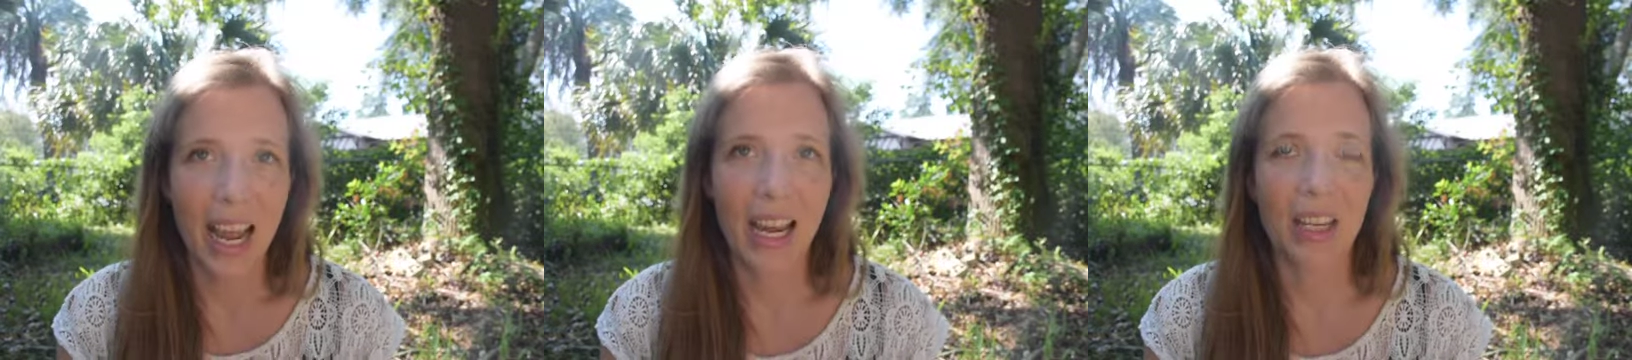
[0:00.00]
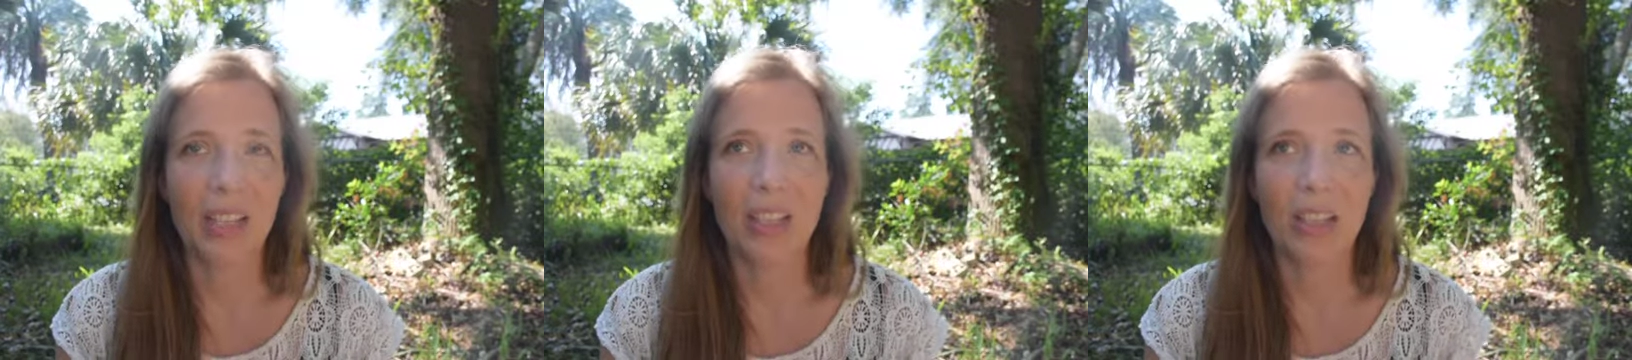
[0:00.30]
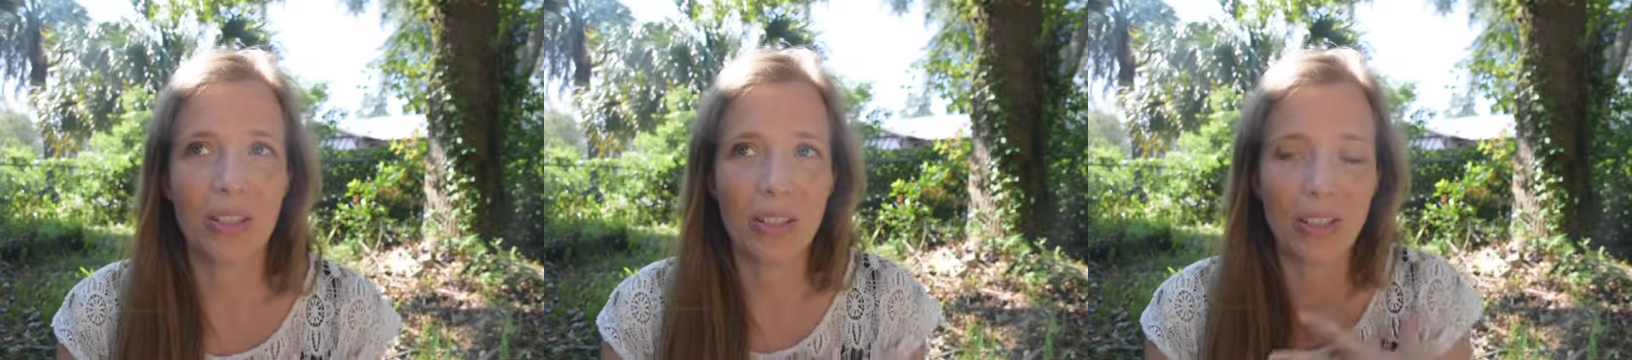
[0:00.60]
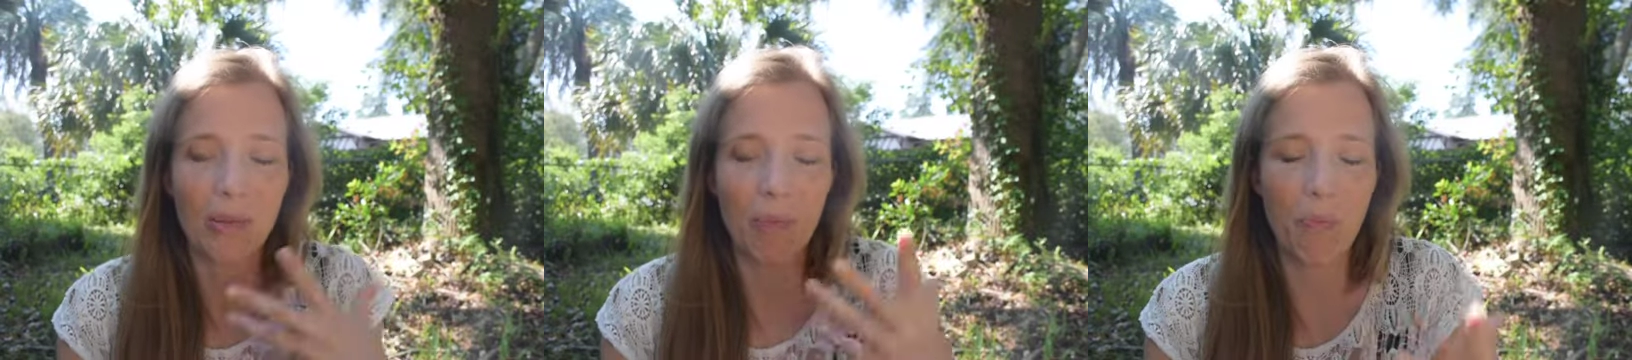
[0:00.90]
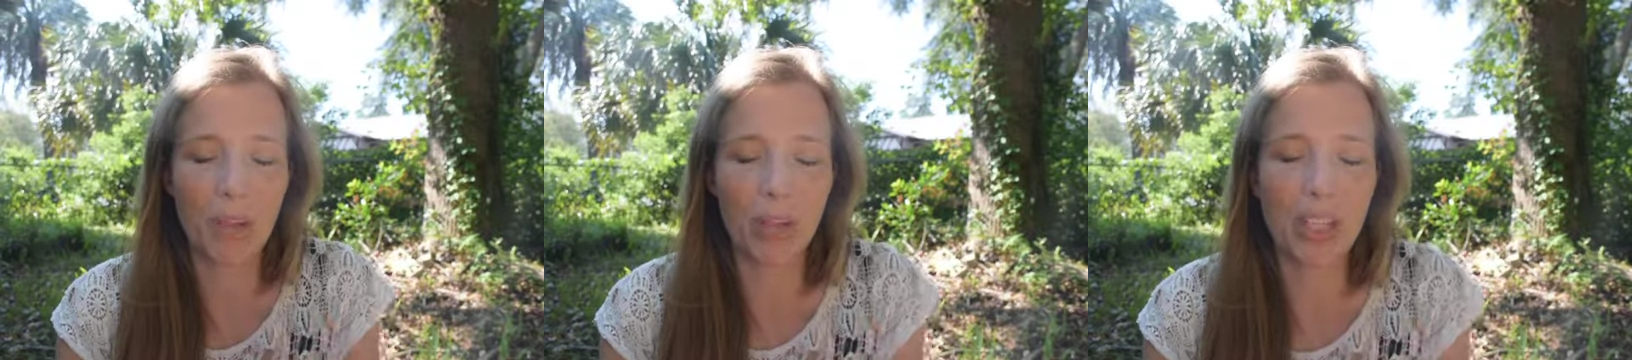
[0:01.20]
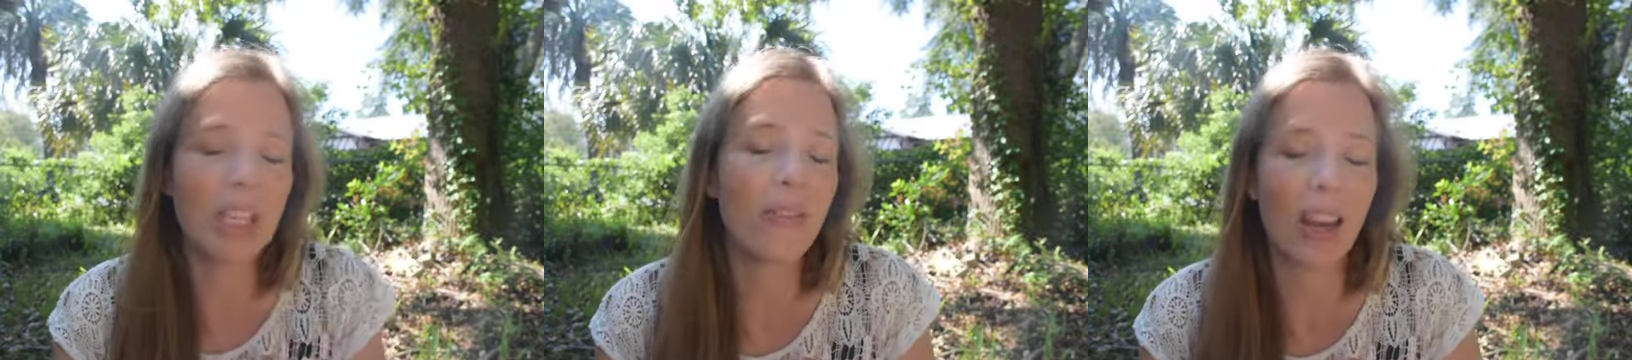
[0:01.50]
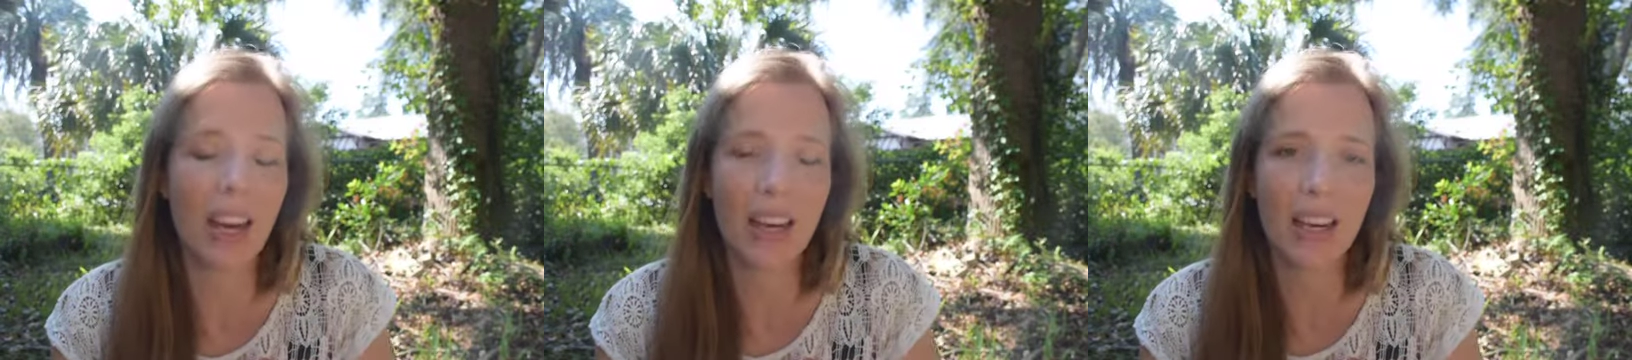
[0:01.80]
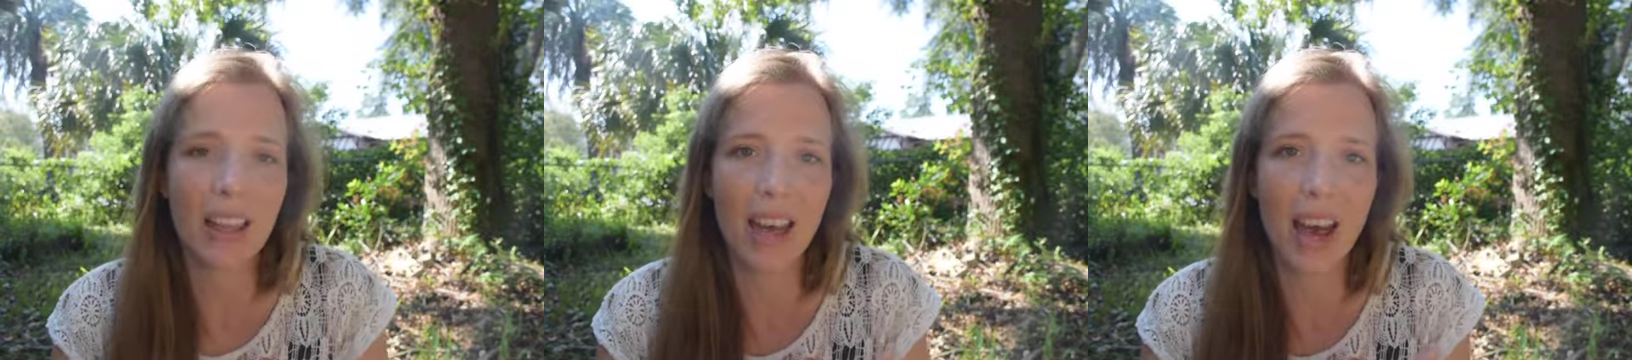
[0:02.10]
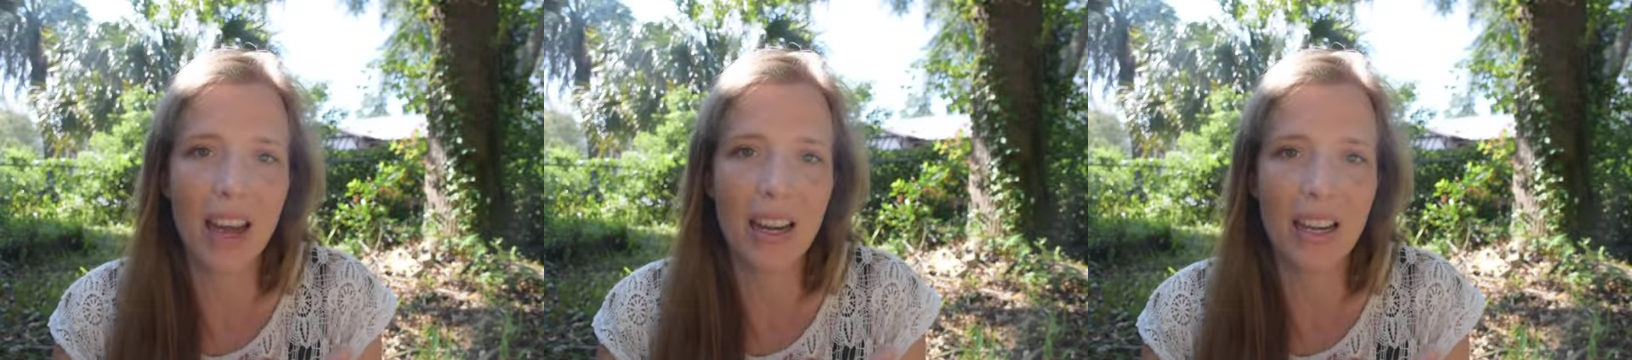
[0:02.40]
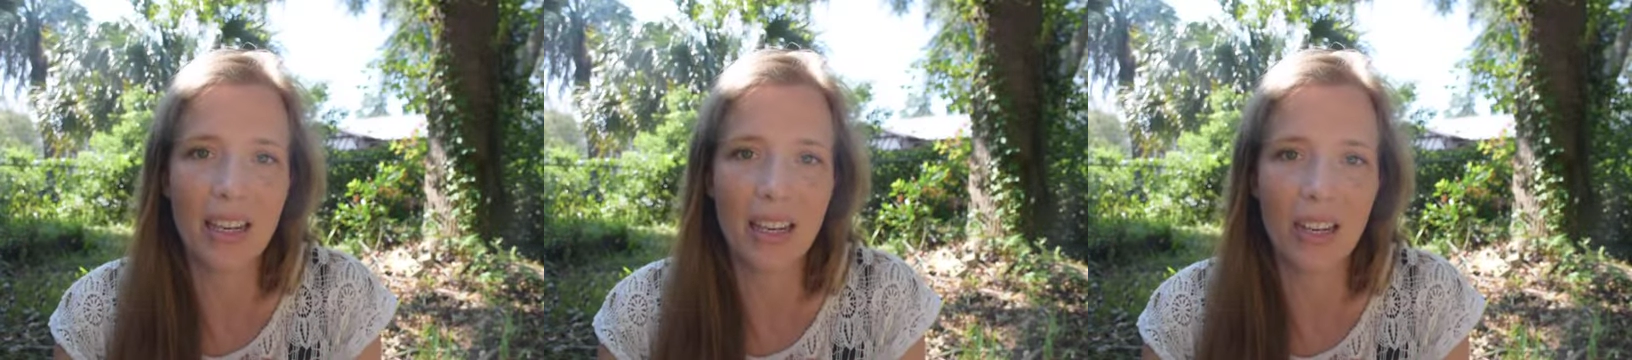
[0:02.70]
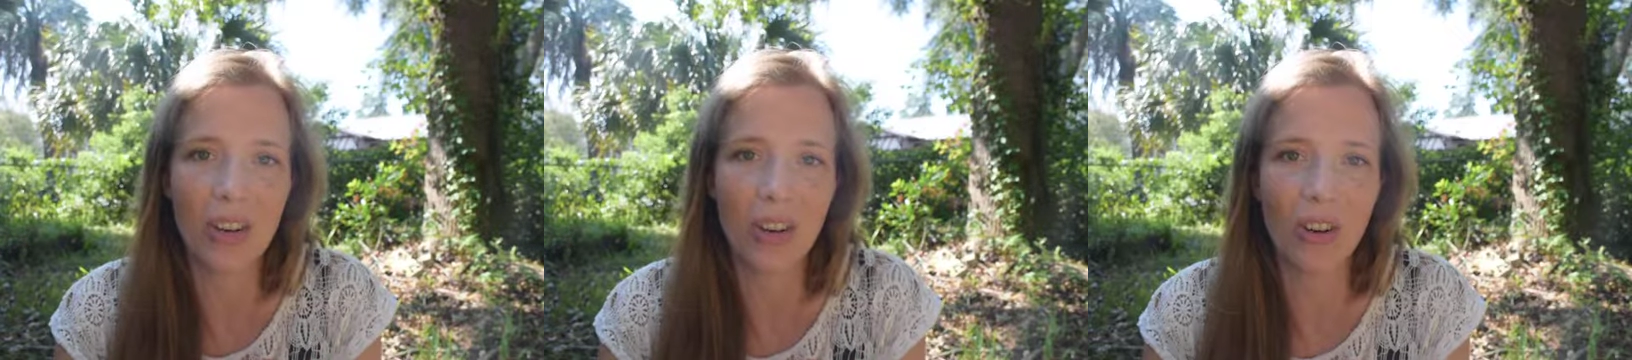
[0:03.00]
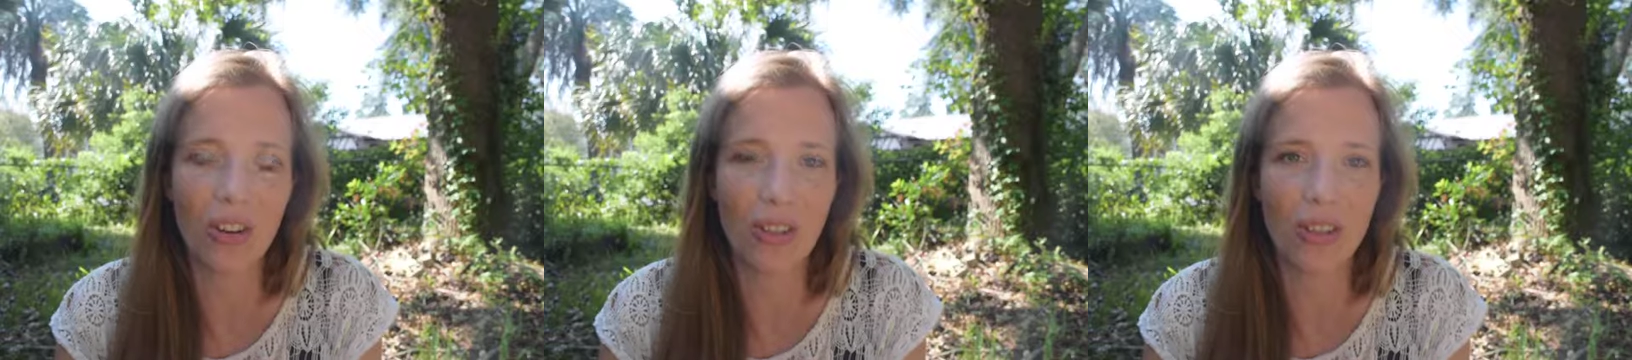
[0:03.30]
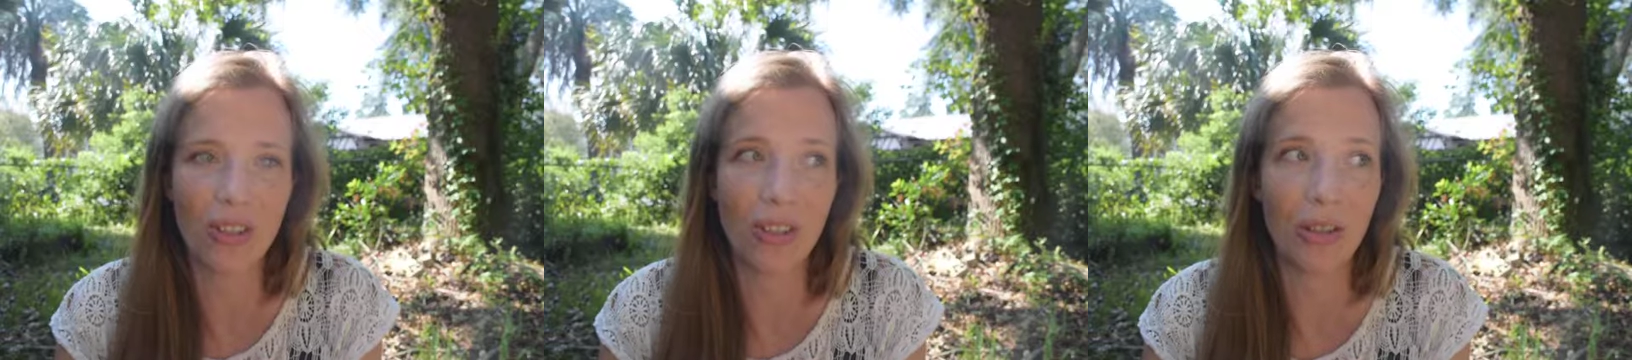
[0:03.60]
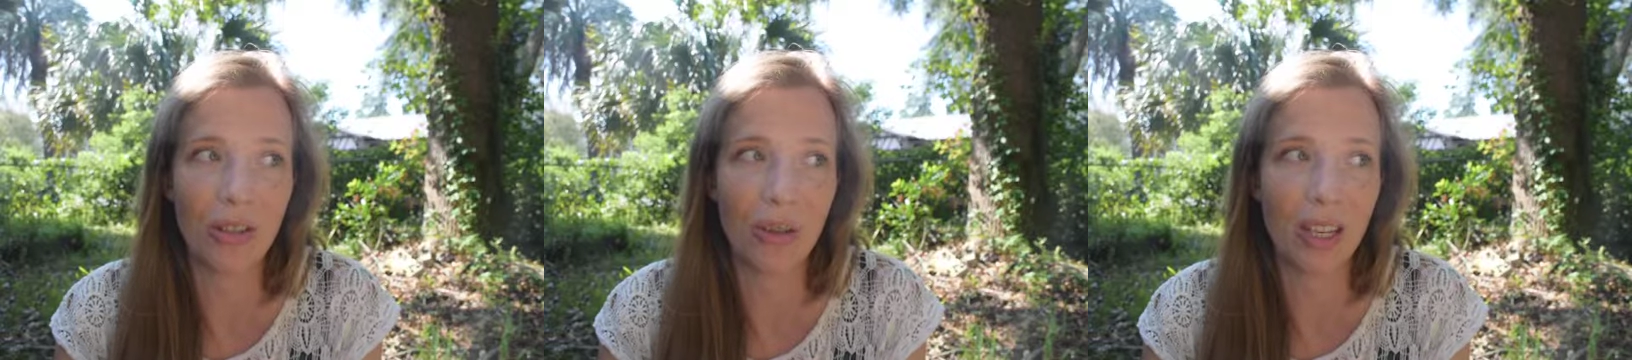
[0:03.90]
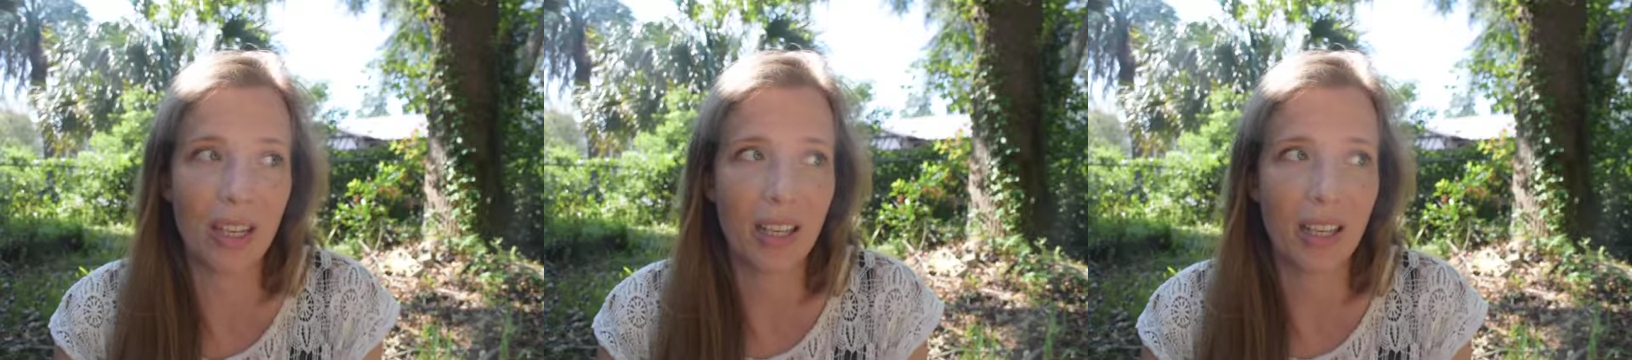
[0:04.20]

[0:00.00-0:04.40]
and just believing that you're going to